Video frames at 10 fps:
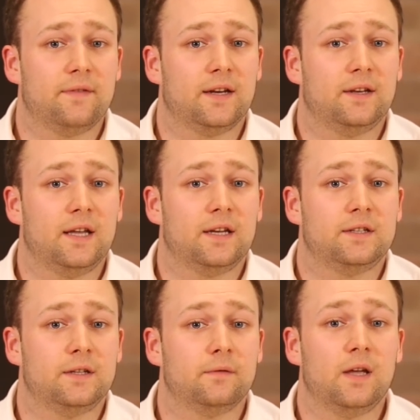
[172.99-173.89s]
that a
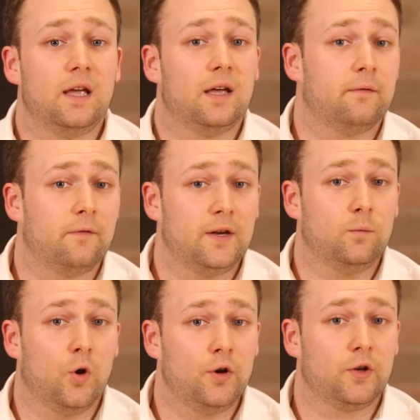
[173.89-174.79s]
negative event
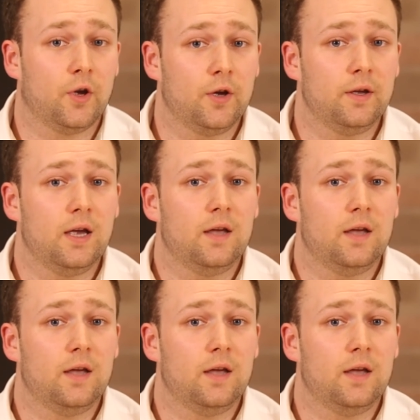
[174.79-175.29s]
won't occur,